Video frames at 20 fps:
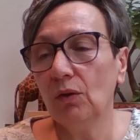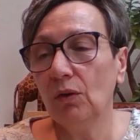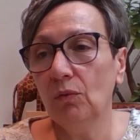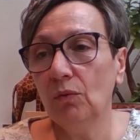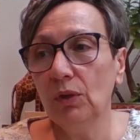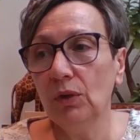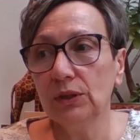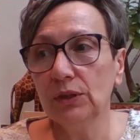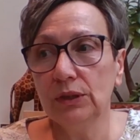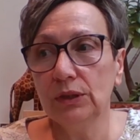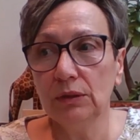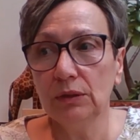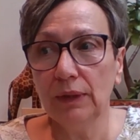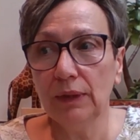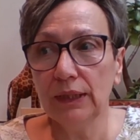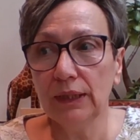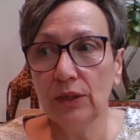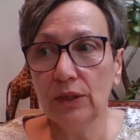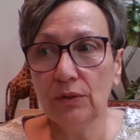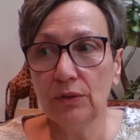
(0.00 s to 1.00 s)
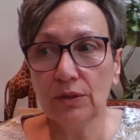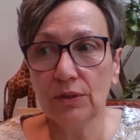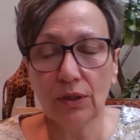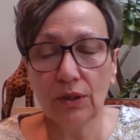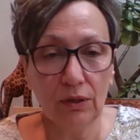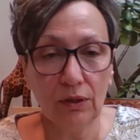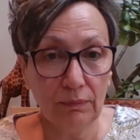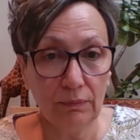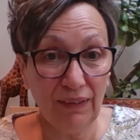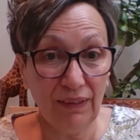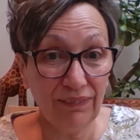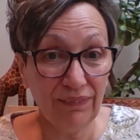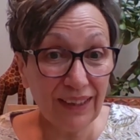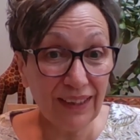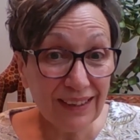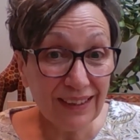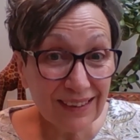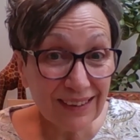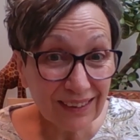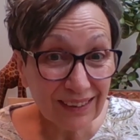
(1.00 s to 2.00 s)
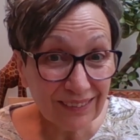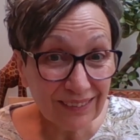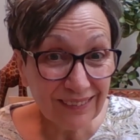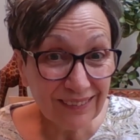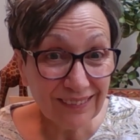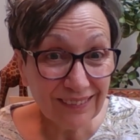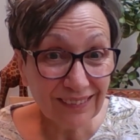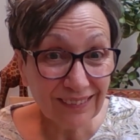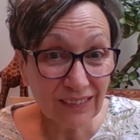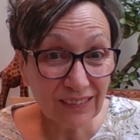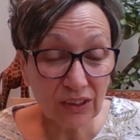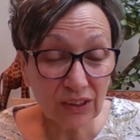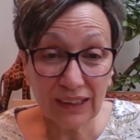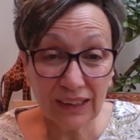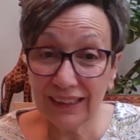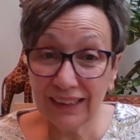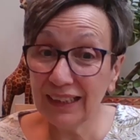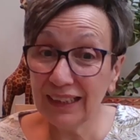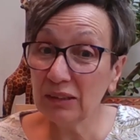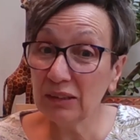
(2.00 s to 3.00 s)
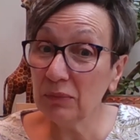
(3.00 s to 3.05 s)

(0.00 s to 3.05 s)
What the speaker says: What do I use on my feet? Because you need to